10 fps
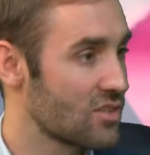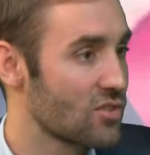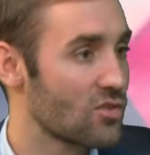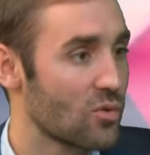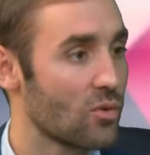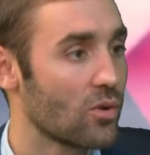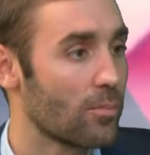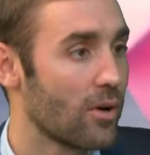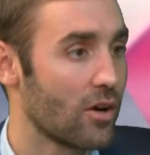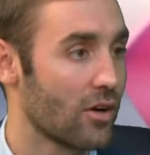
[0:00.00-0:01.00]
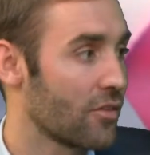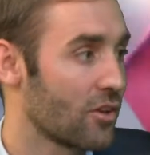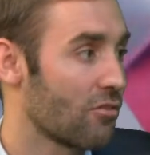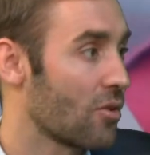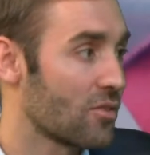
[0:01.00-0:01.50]
it's just all a part of the
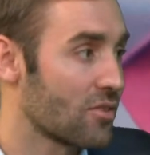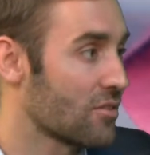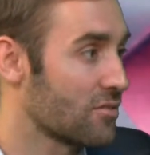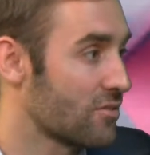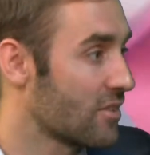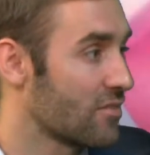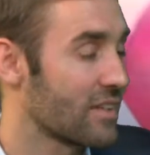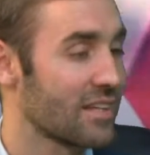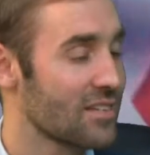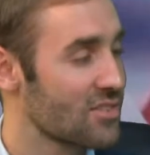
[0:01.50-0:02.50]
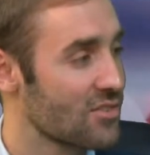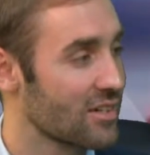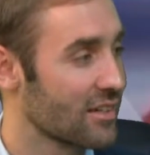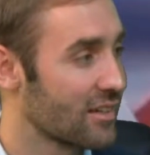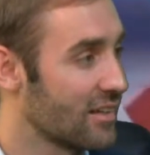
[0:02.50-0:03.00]
growth of an
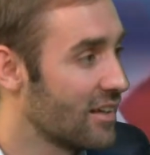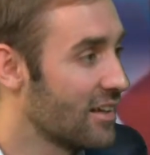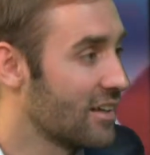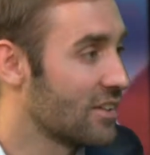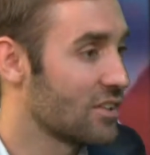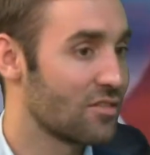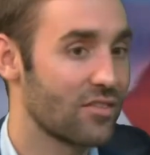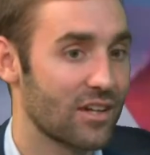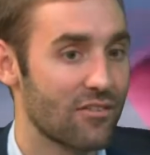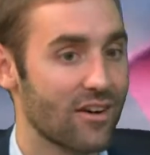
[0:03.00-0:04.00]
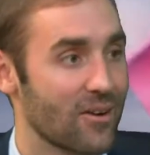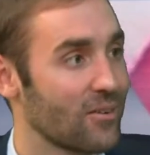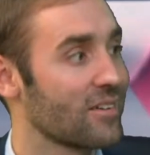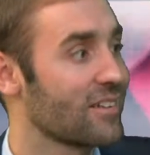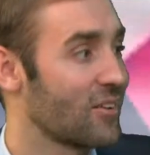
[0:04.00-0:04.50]
industry, and you figure
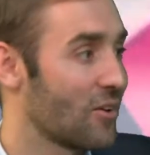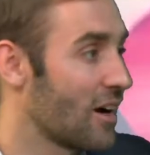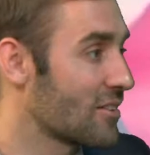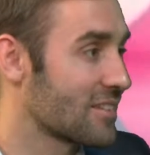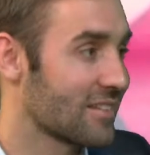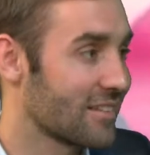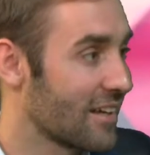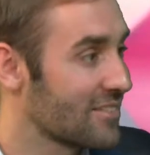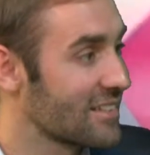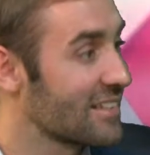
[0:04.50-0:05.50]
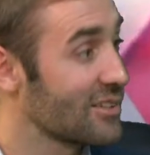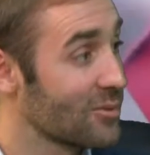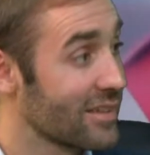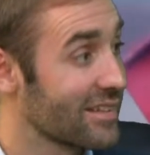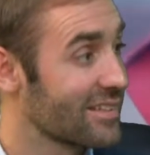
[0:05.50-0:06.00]
out how to deal
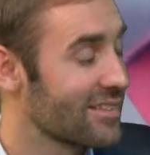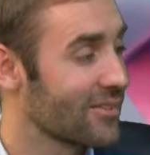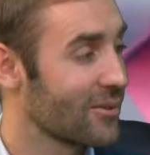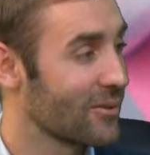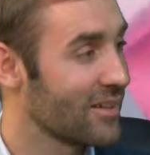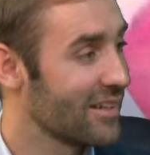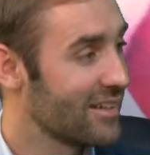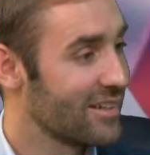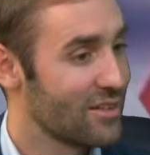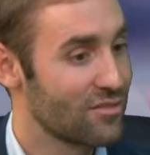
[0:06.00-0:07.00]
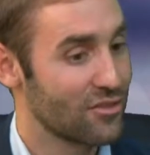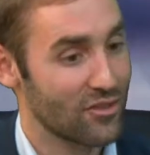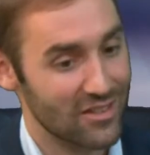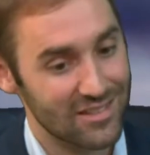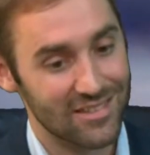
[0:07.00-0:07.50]
with it. So for
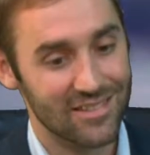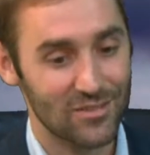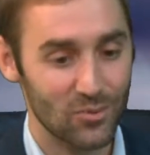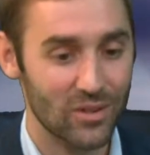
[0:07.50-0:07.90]
us,